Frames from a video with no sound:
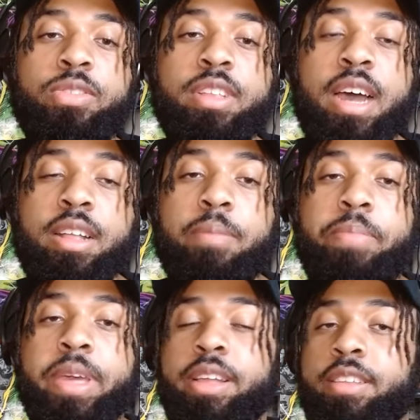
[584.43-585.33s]
there's
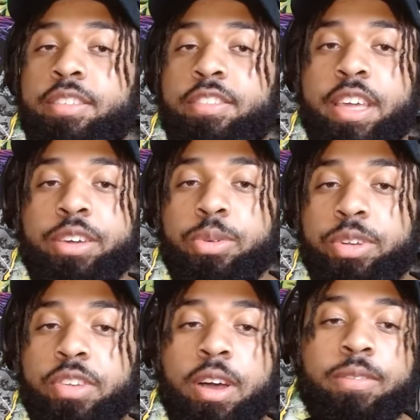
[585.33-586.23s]
not a big
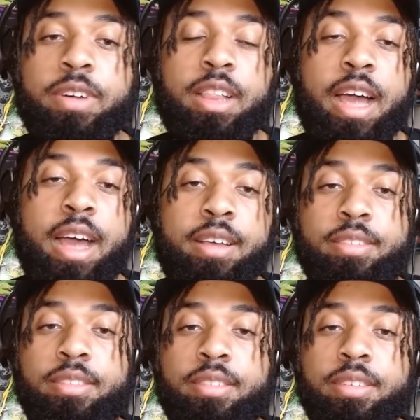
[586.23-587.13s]
distinguish of
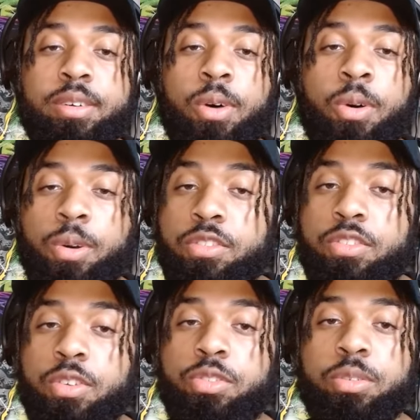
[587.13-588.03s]
class
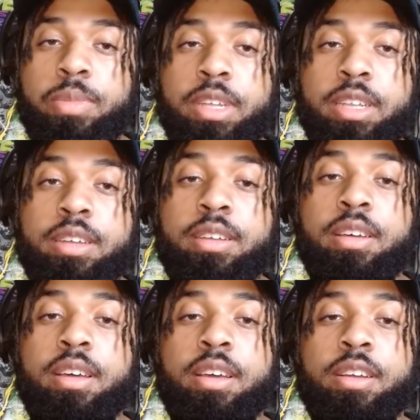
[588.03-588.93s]
on social
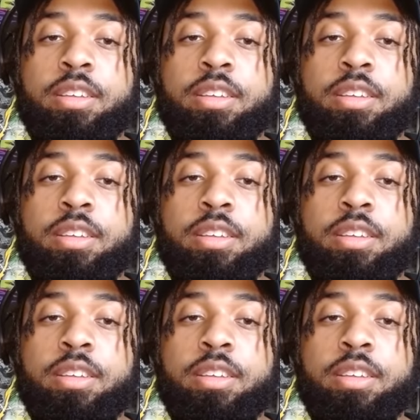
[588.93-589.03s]
media.